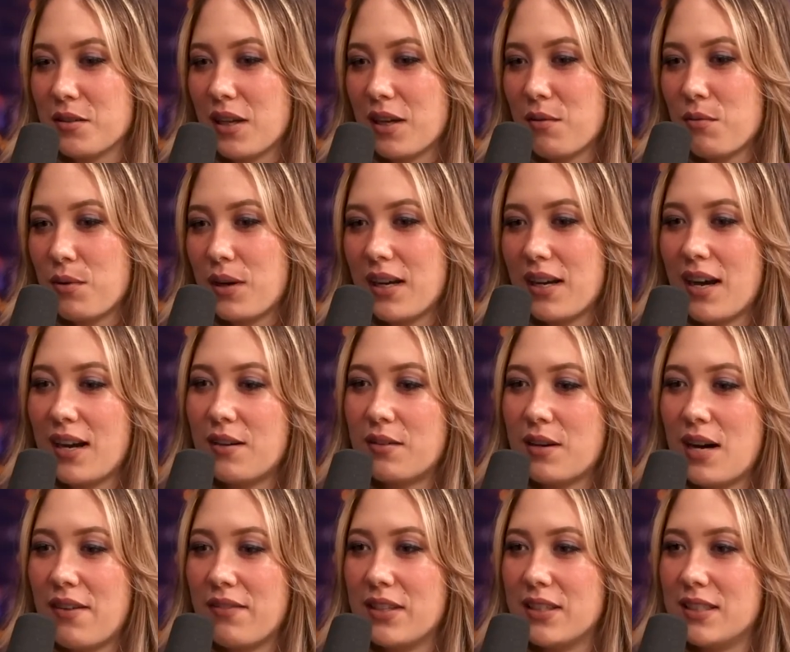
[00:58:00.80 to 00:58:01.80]
just like, wait, I
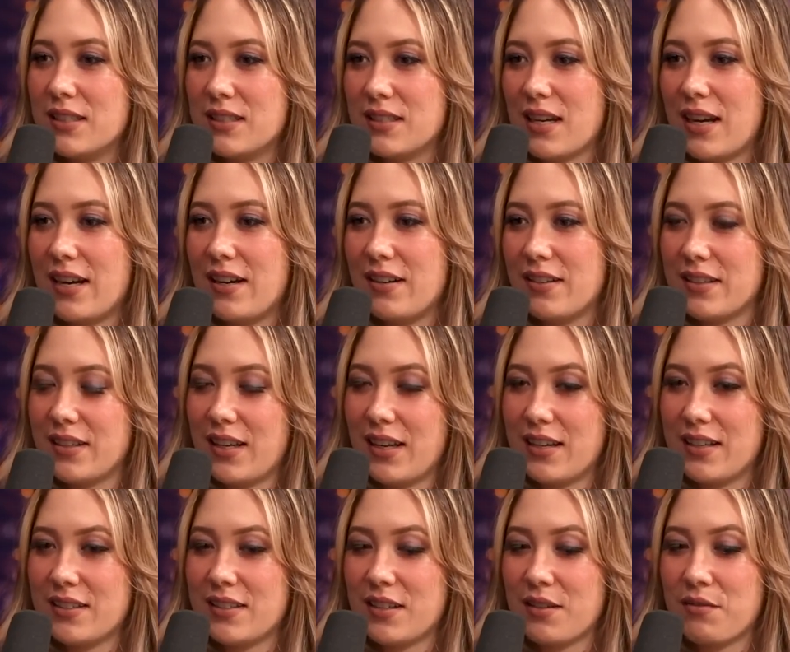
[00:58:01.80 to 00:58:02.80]
don't have the desire to
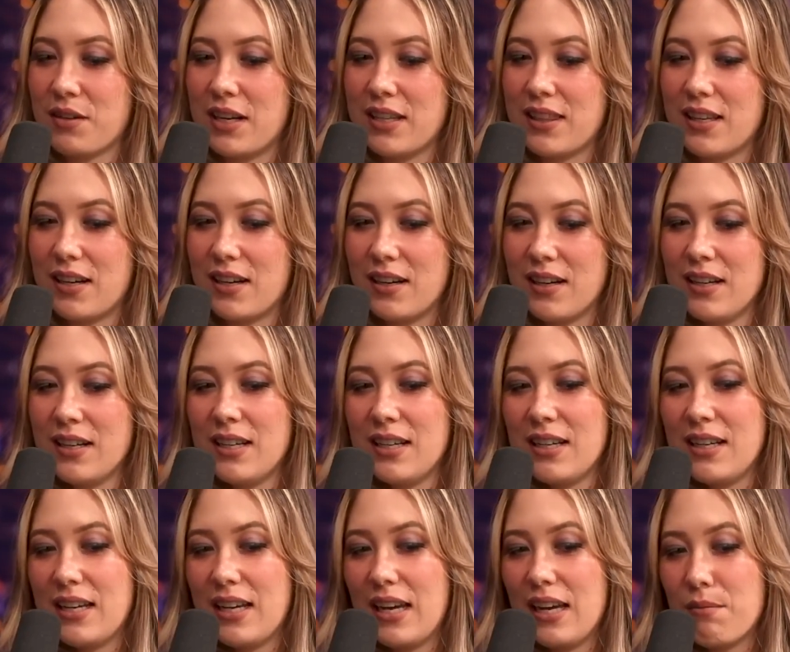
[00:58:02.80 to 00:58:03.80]
get it done right there.
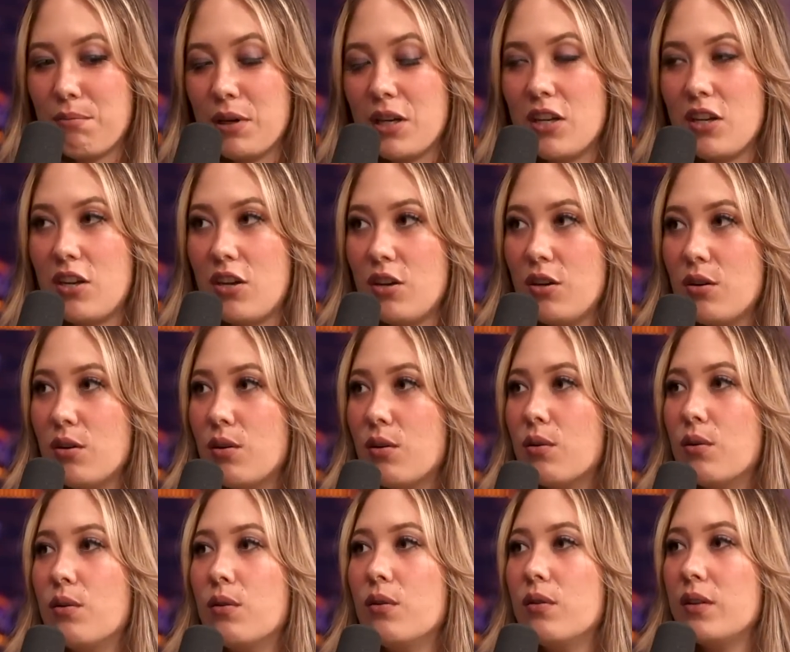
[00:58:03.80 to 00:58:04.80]
But
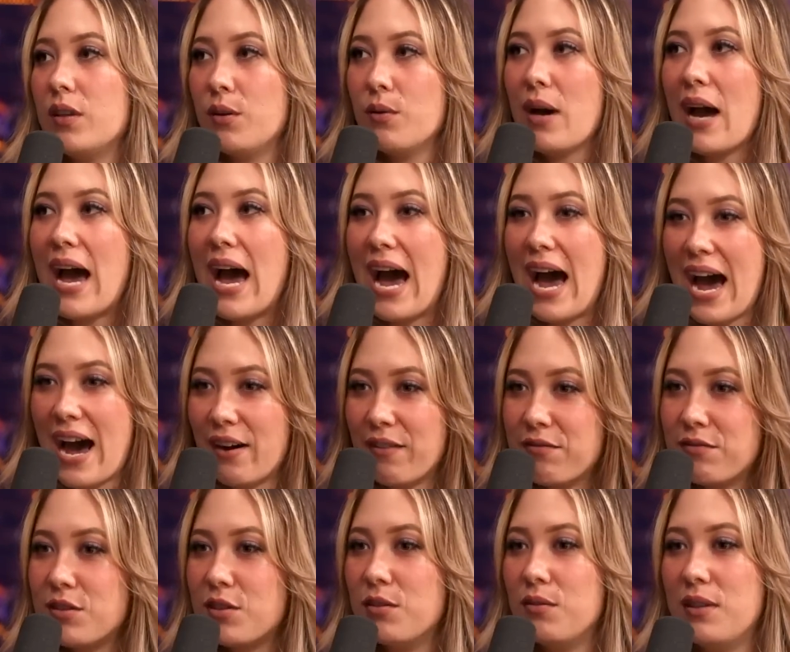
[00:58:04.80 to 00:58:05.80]
you, you
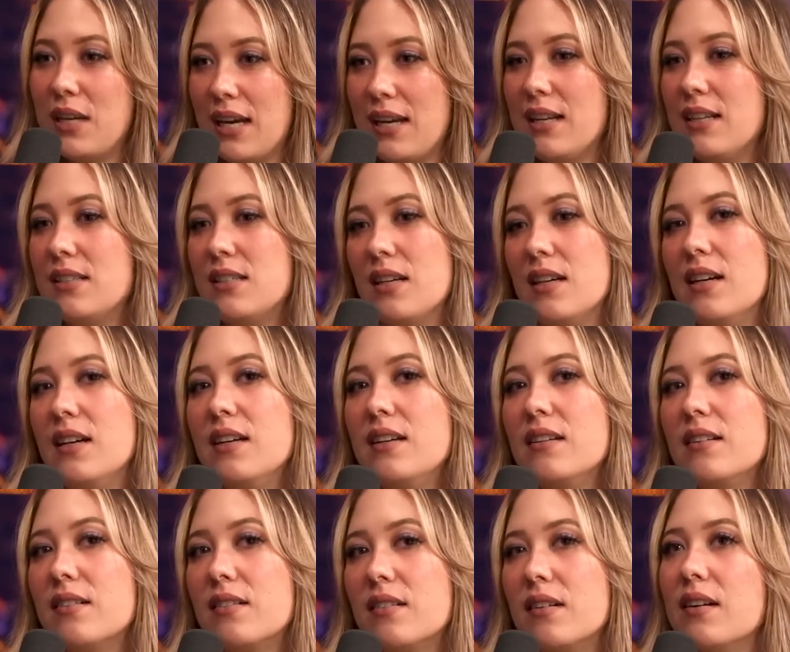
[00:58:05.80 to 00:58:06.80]
have to get it
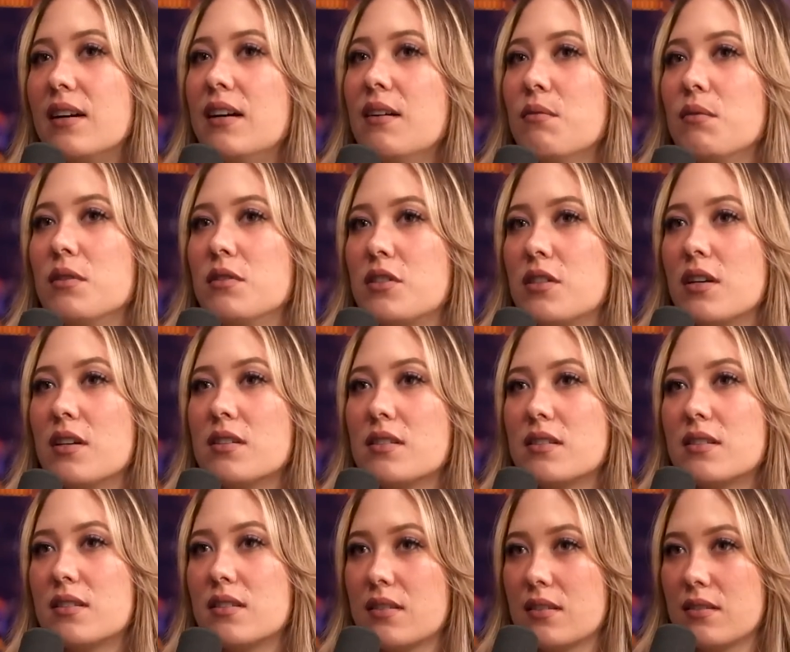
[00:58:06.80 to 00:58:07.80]
done or it will
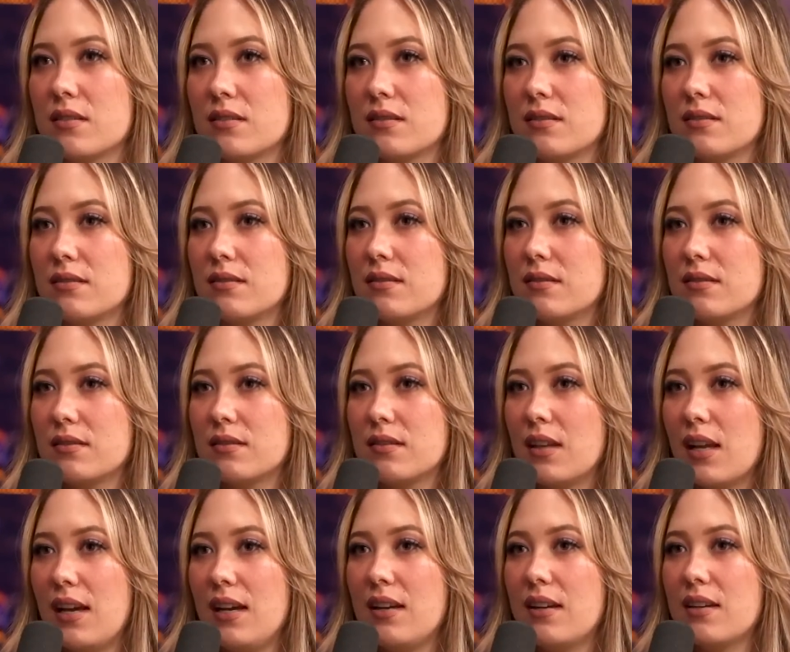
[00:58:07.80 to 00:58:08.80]
just
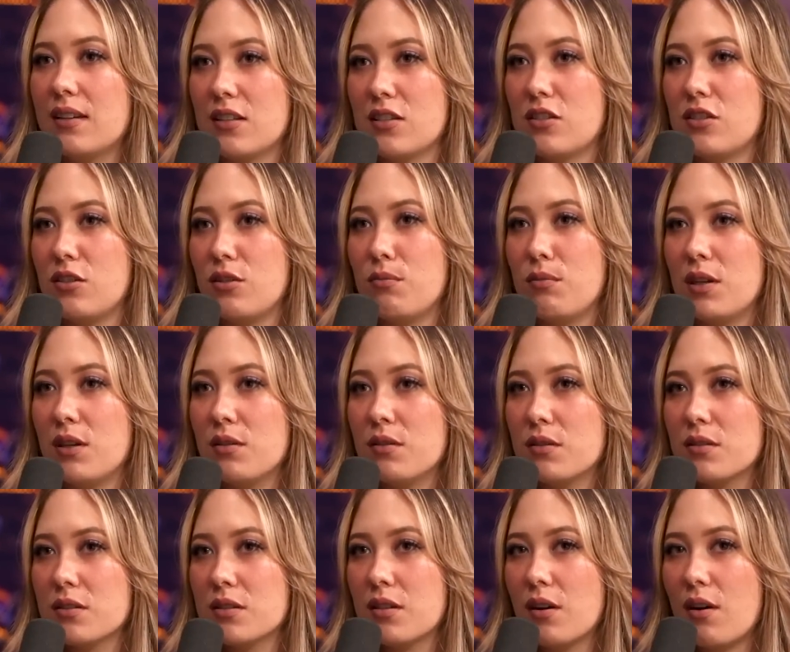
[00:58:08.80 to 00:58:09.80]
like consume
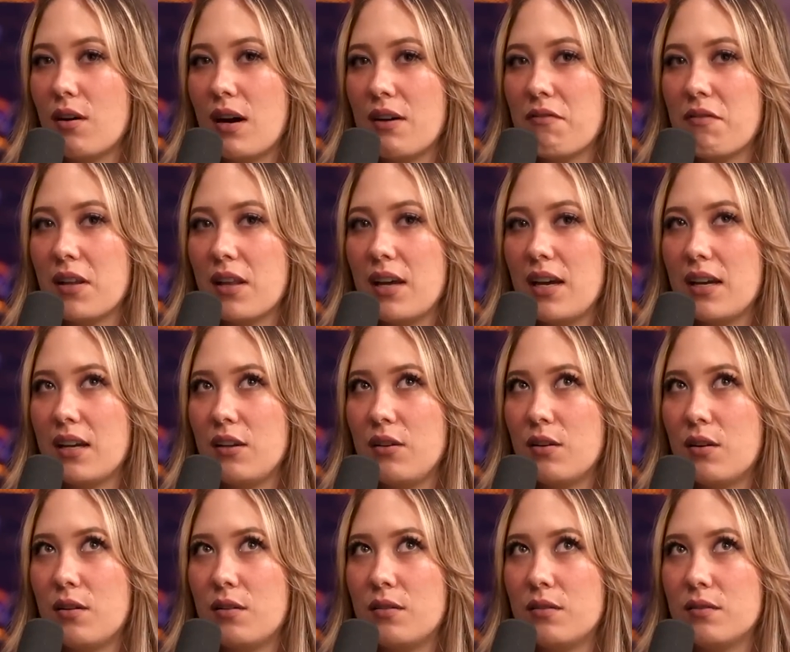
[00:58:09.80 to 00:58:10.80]
you. So I feel like
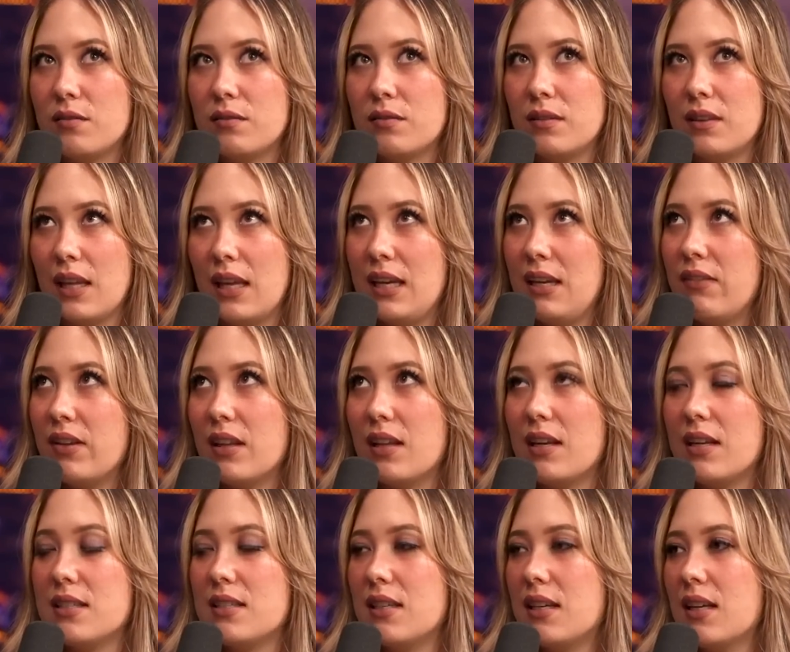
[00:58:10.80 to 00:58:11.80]
you don't let even
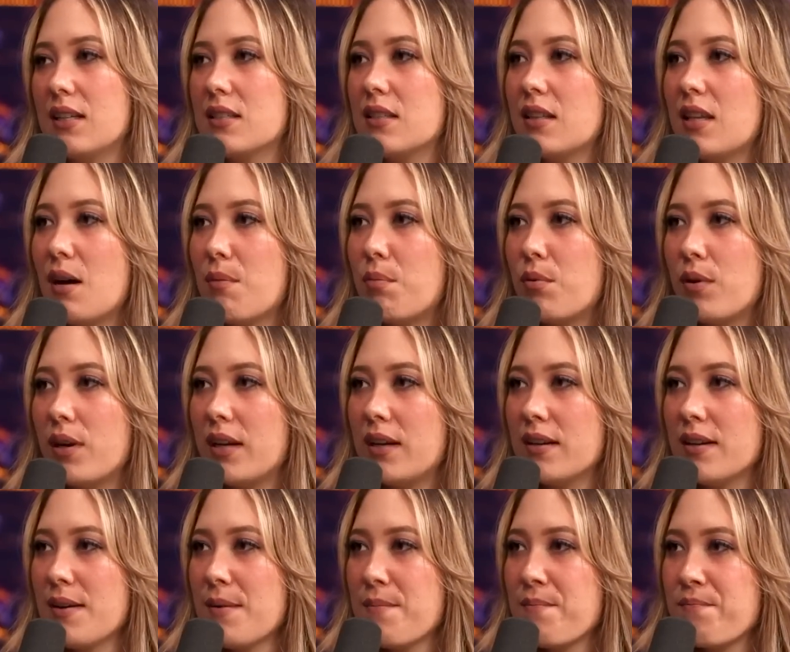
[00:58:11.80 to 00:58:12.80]
let it get to that
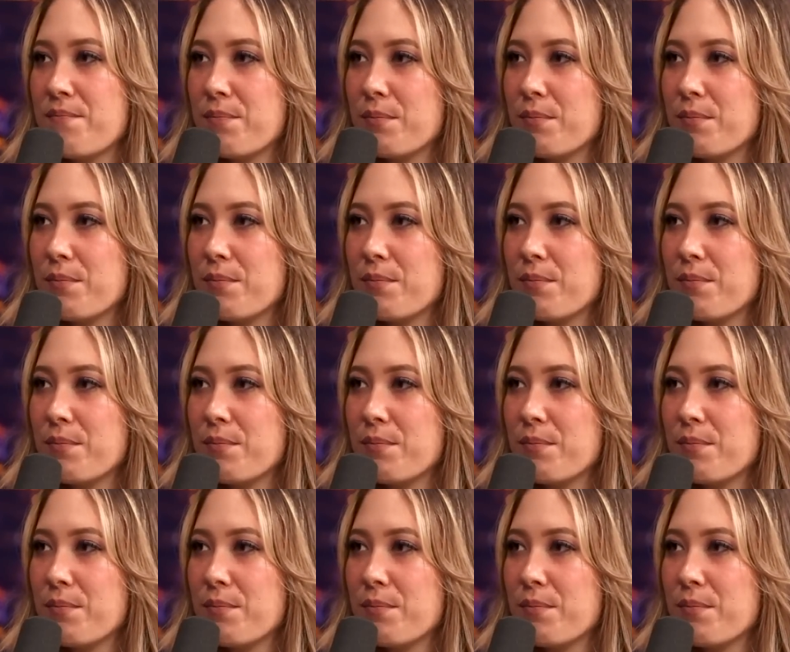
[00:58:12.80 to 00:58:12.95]
point.